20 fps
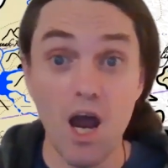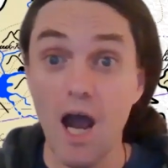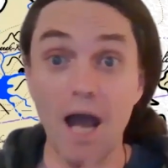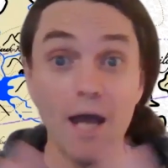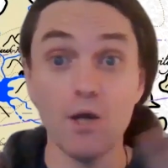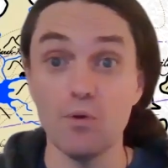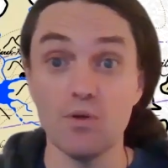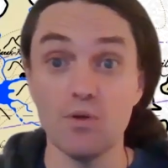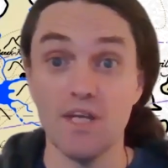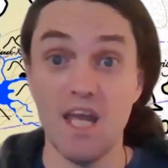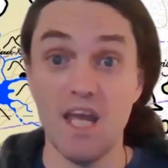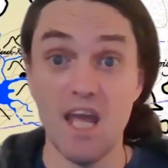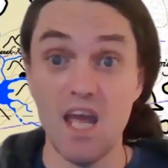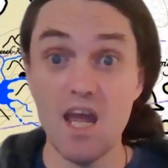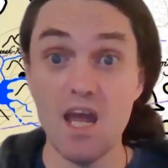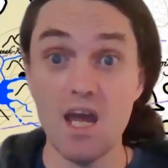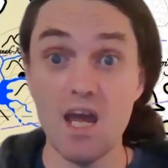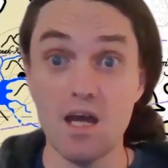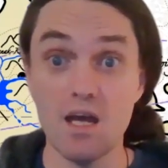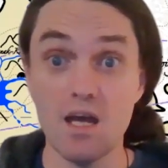I don't
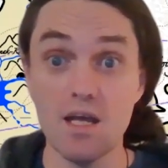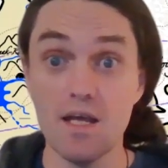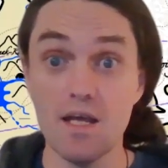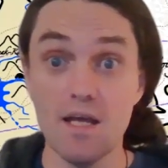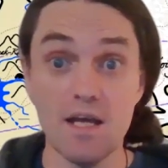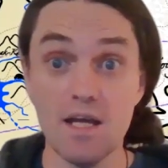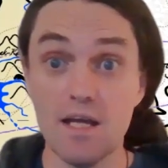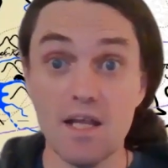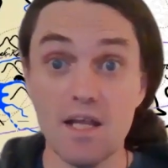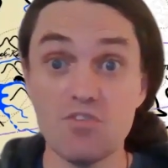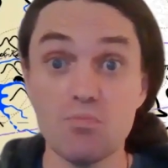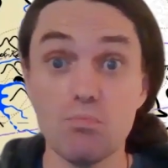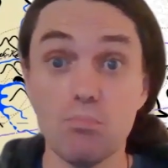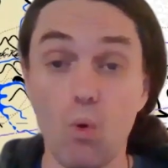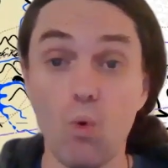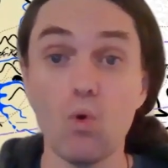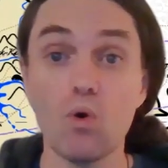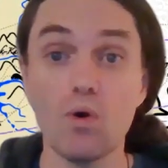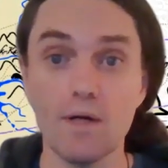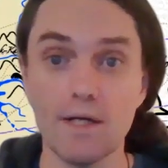care. It's
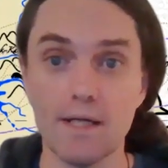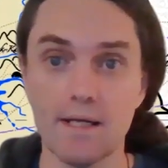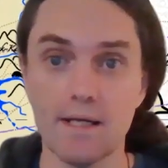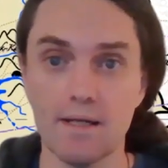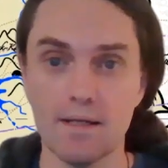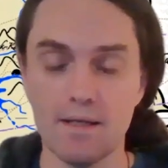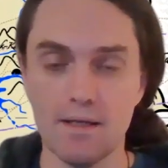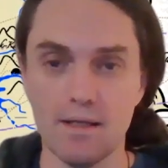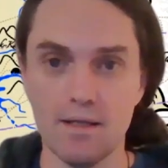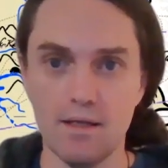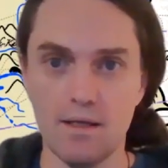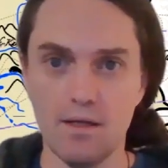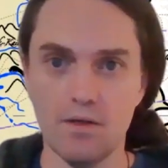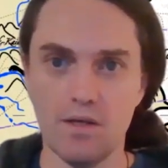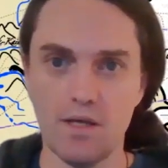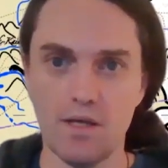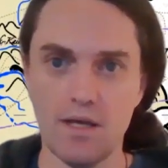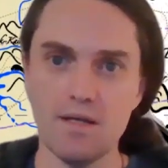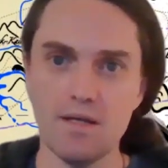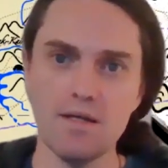boring,
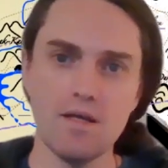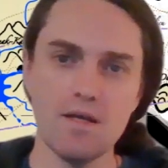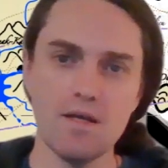okay?